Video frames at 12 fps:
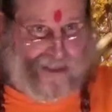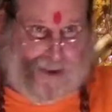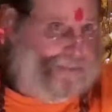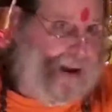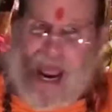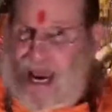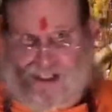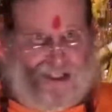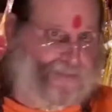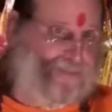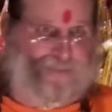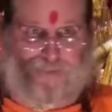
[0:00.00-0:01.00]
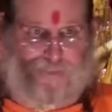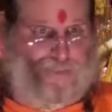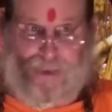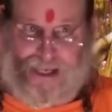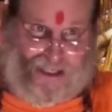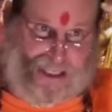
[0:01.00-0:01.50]
The past
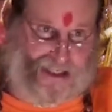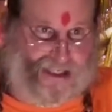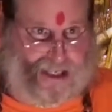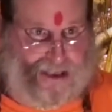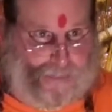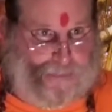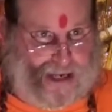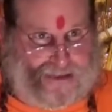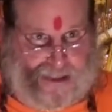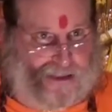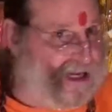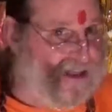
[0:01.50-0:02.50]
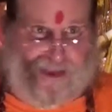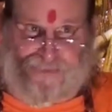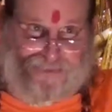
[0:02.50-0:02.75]
exists in the present, and the